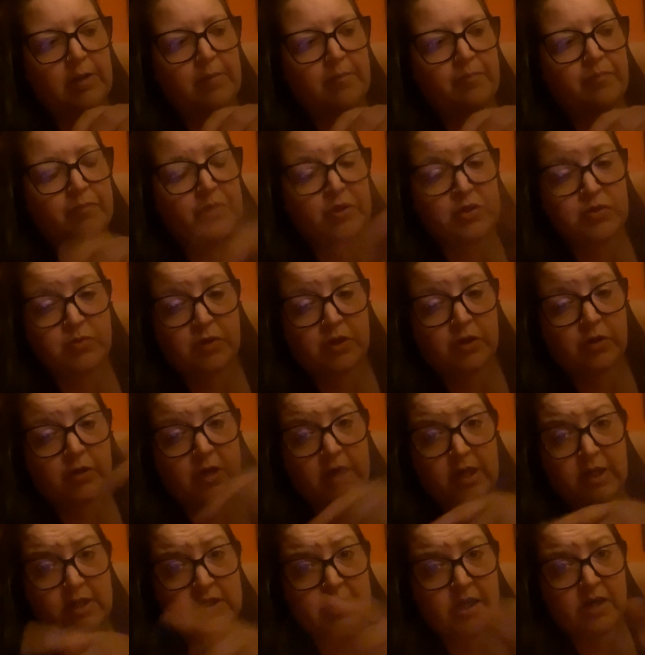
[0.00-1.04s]
Those work great
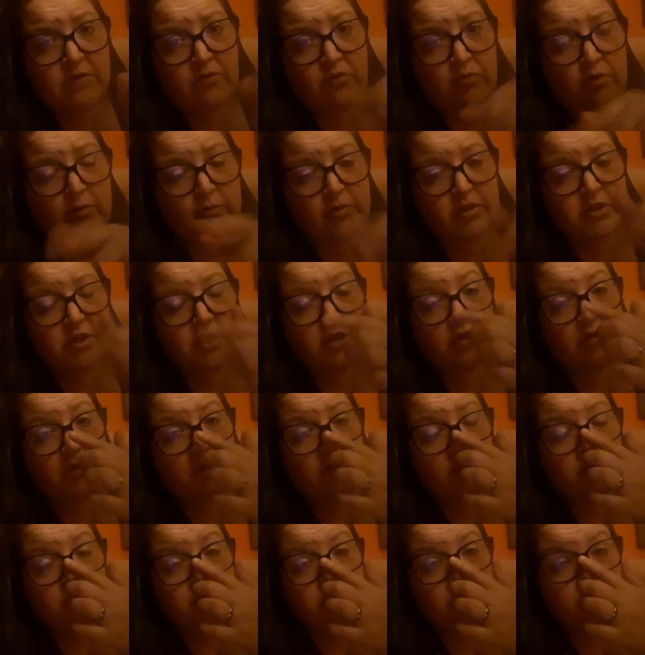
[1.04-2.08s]
because they have a rubber seal around
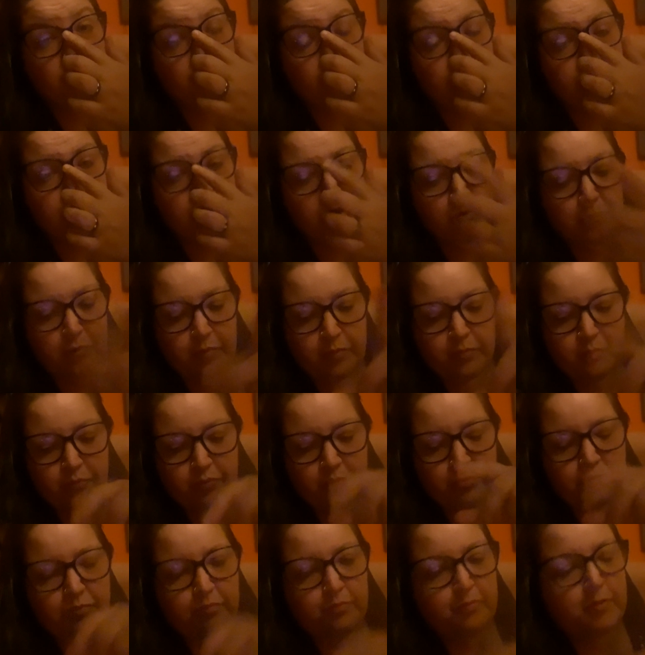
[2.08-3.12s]
them. So for soup,
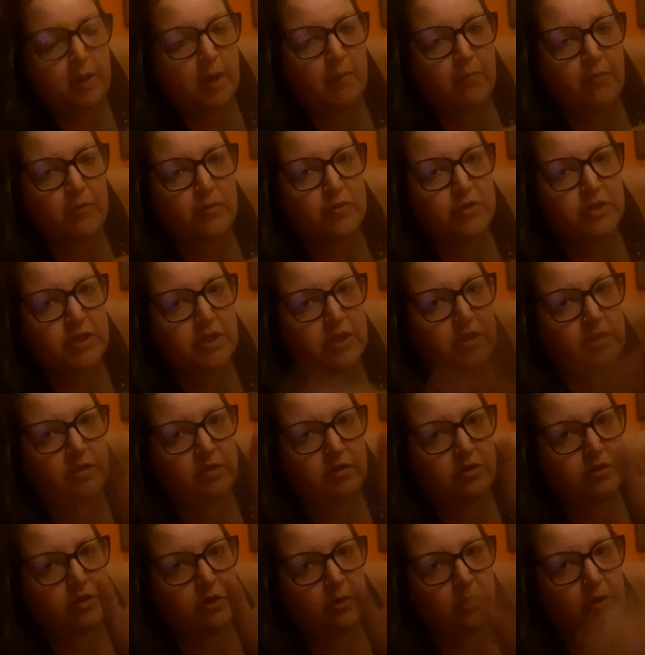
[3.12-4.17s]
pop those in,
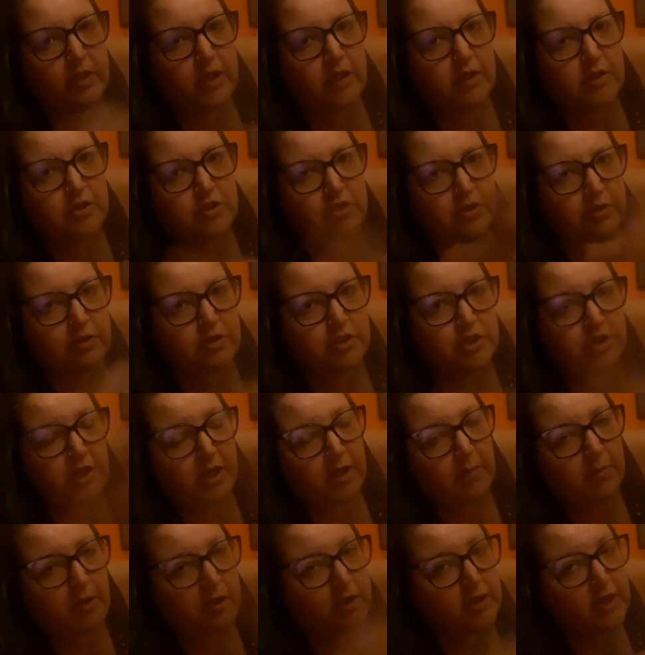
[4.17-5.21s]
no leakage. You could shake
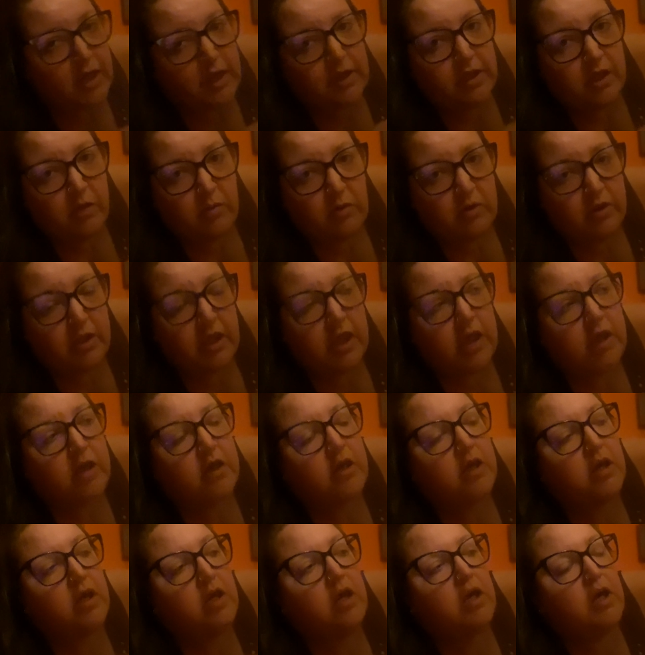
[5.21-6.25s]
them all day and they won't leak.
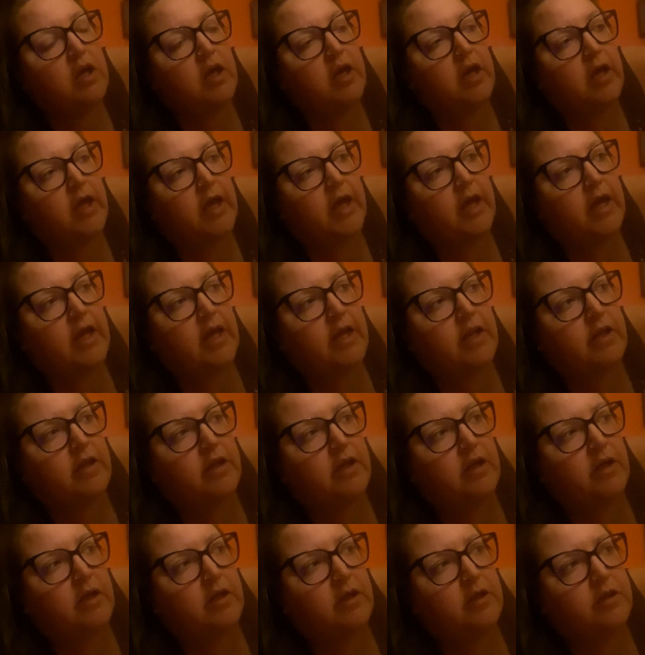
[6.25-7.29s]
And
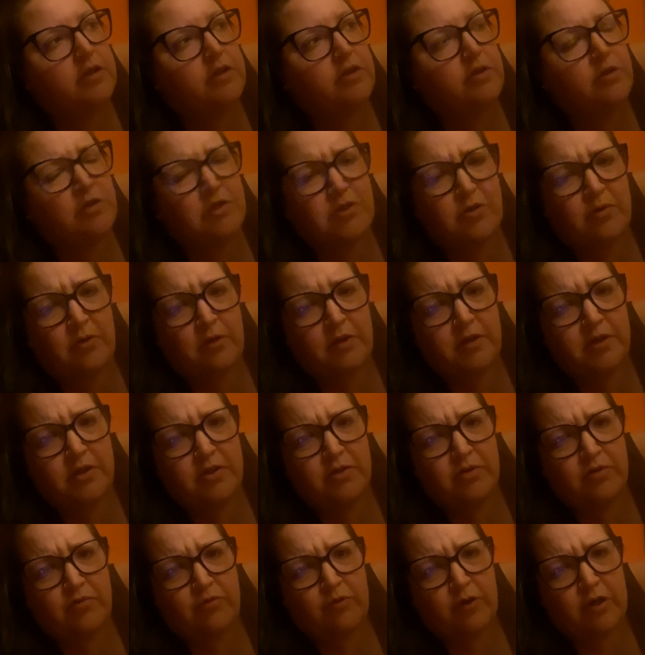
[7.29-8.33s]
you could totally
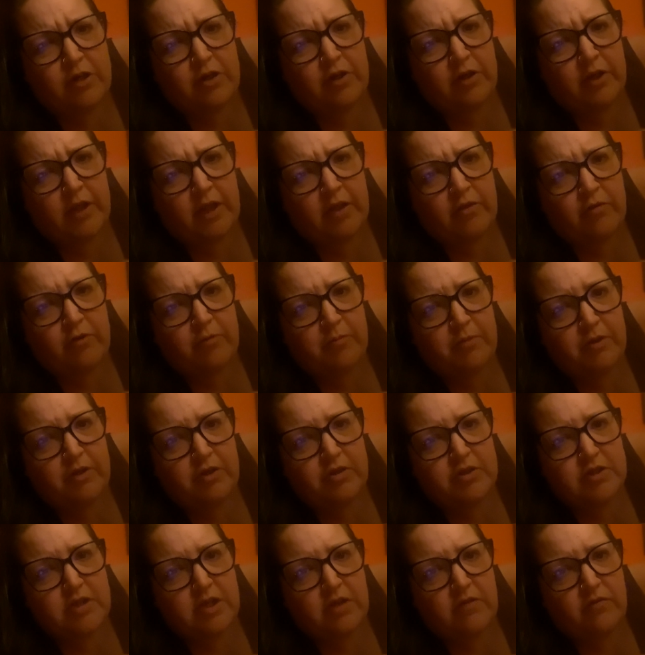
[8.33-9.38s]
do a 400 calorie meal
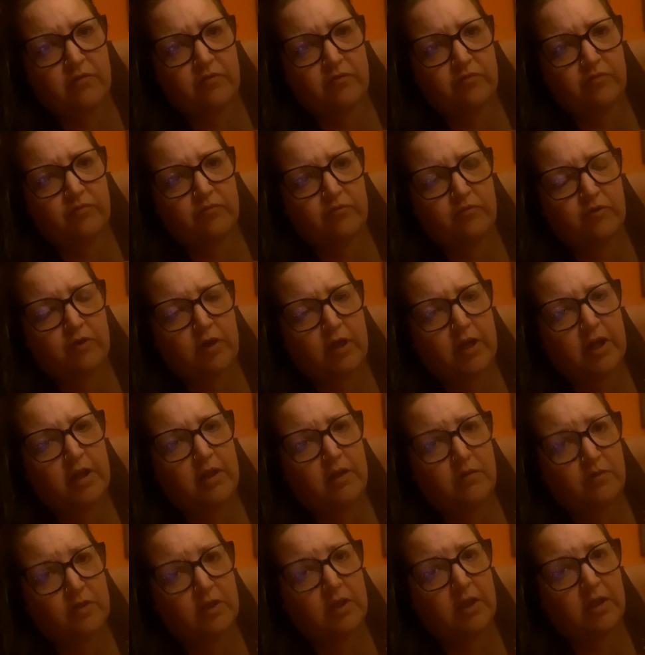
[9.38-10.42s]
yourself for a hell
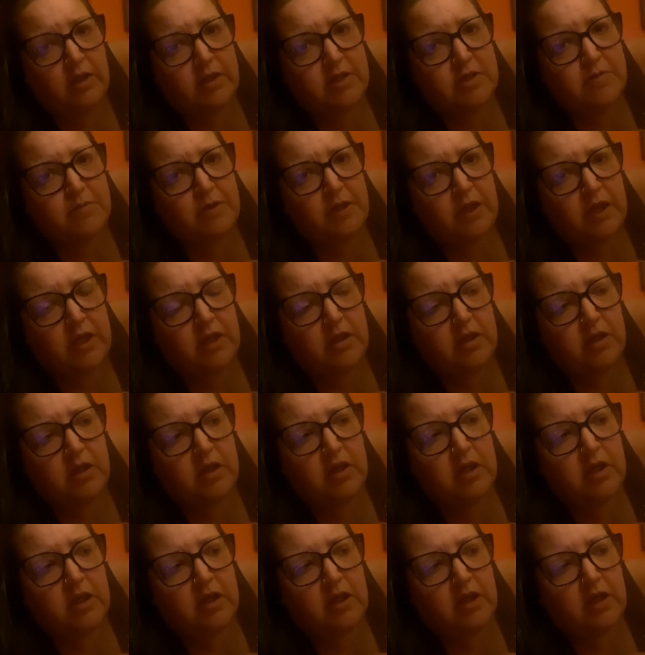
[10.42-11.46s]
of a lot less money.
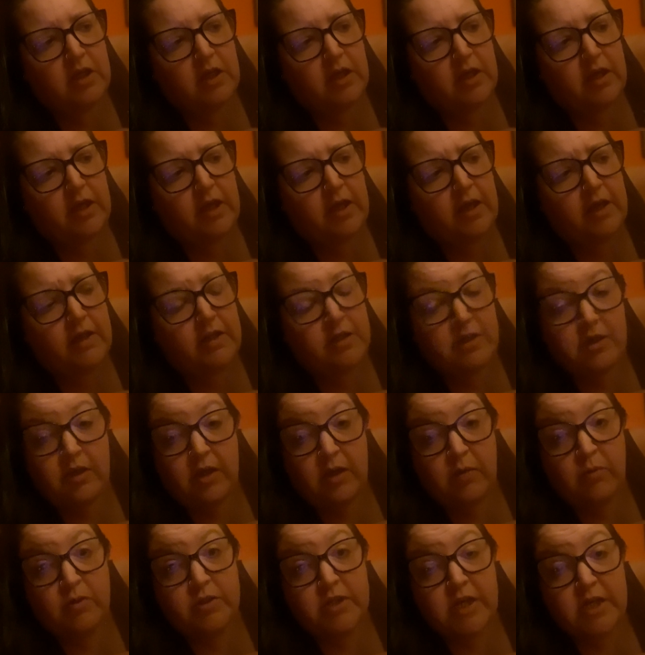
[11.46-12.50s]
And it
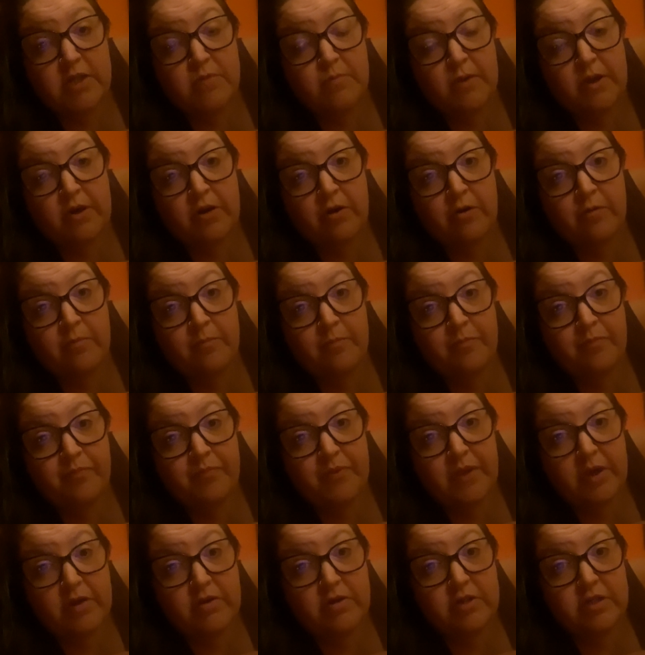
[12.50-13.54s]
will taste better,
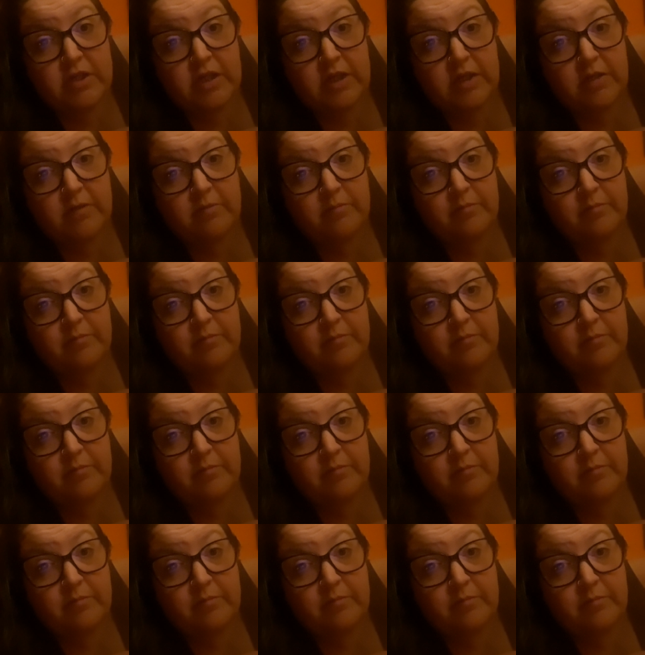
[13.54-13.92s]
guaranteed.